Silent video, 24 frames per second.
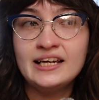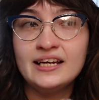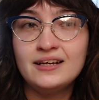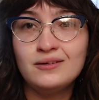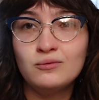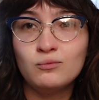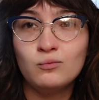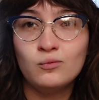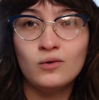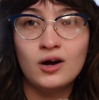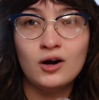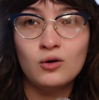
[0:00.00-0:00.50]

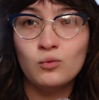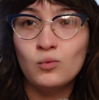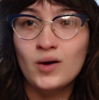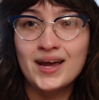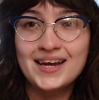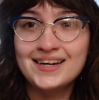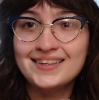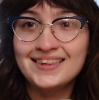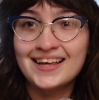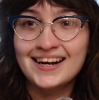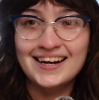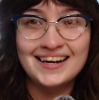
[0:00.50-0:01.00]
in a
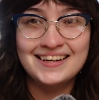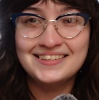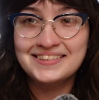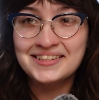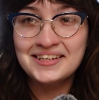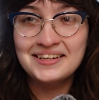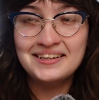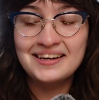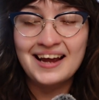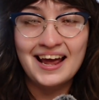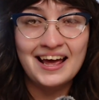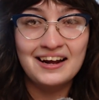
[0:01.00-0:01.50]
way that
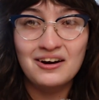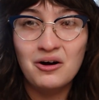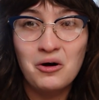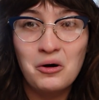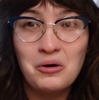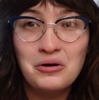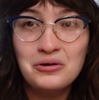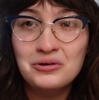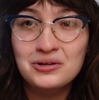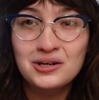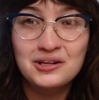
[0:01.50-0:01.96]
isn't at all